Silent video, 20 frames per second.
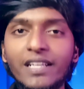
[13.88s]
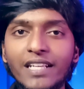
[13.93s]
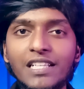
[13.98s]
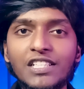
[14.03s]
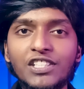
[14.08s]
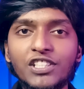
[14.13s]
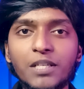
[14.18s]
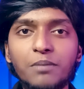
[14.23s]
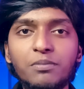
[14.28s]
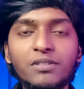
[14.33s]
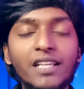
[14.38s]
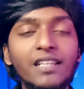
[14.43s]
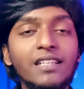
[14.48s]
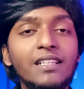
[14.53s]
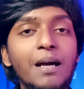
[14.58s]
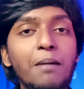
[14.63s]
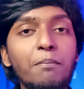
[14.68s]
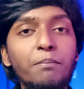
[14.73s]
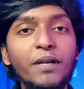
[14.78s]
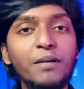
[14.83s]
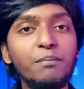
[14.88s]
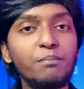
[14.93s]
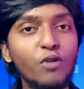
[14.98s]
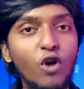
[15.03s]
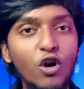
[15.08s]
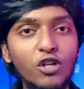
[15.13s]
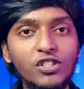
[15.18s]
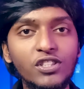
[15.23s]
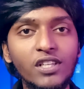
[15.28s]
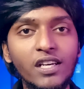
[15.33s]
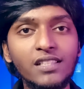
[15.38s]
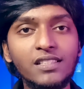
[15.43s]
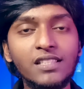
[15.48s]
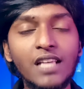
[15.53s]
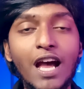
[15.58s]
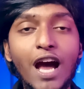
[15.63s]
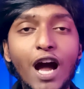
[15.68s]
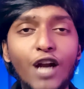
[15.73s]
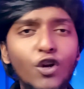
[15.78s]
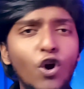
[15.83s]
internships, and complete projects,
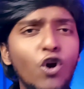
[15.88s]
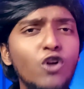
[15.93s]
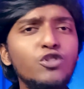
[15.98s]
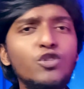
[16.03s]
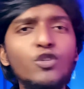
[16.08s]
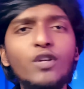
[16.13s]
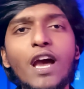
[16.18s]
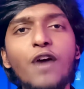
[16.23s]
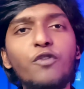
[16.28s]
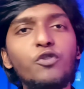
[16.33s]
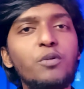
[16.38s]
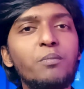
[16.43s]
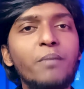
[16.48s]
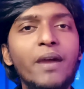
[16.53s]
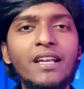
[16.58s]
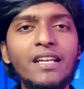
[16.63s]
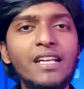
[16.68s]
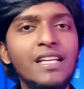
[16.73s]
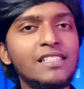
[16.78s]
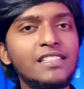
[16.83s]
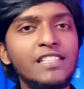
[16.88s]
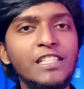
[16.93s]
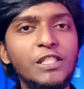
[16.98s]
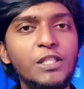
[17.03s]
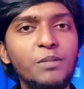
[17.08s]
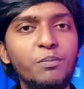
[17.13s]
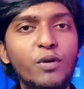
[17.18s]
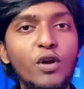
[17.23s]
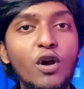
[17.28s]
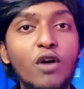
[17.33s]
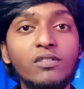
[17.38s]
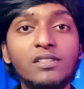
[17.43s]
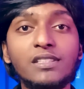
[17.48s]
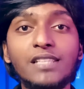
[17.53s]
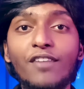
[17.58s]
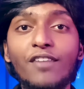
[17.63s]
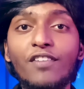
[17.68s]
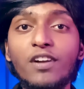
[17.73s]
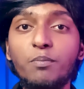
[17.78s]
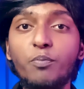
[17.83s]
and also you have to maintain a CGPA of
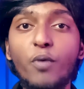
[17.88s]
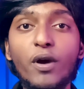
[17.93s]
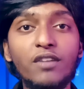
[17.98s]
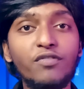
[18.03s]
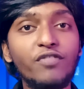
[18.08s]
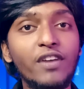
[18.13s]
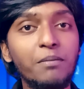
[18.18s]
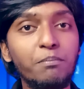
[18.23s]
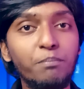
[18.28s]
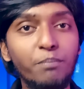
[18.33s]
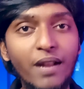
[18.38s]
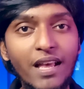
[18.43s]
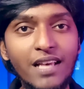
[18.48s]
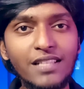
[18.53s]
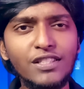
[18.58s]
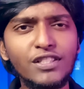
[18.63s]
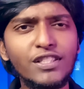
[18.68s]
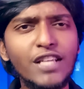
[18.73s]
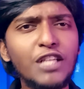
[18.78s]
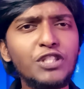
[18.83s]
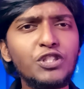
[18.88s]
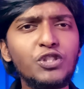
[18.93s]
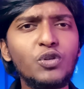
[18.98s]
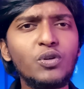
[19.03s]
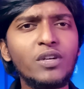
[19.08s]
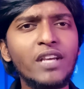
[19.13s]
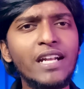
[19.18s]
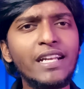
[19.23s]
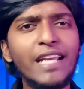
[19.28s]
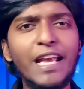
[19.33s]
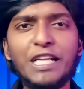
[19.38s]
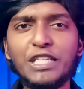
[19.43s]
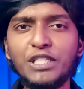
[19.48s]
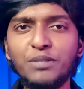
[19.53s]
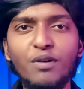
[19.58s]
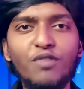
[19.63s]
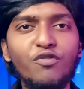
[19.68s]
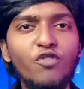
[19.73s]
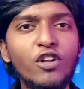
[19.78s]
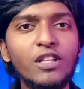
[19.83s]
7.5 plus just to get
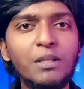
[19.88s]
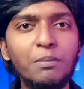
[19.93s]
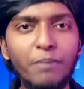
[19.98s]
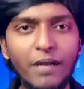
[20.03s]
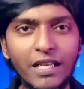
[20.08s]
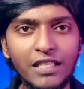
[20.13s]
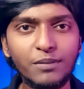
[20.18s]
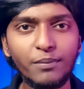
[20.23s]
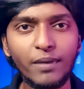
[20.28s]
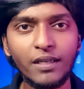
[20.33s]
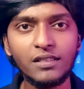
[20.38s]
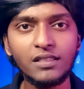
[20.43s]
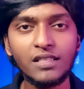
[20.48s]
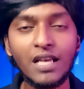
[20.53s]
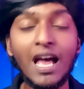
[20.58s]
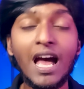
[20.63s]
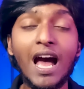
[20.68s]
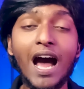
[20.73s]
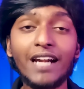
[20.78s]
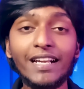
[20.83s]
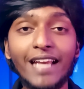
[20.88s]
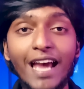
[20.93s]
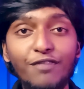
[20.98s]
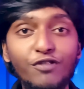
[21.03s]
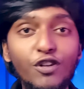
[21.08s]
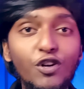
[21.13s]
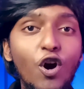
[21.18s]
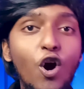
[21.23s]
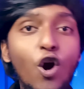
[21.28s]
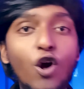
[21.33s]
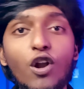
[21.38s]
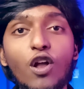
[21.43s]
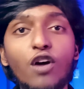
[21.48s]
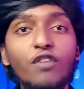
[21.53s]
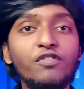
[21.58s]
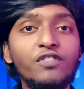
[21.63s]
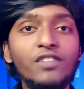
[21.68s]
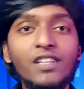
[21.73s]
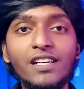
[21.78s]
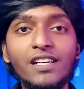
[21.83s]
eligible for the placements. And after all of